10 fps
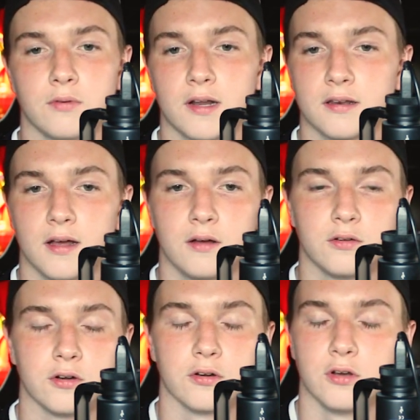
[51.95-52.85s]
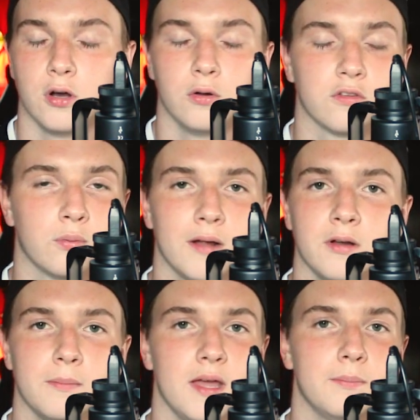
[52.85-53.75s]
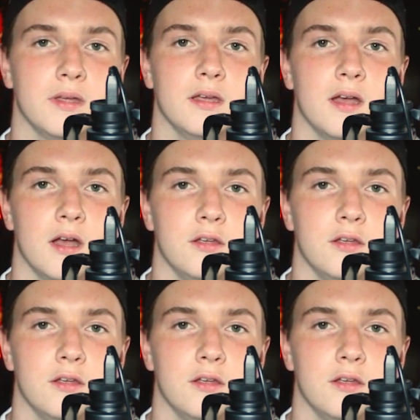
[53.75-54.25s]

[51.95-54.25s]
writing down your notes, whatever it may be.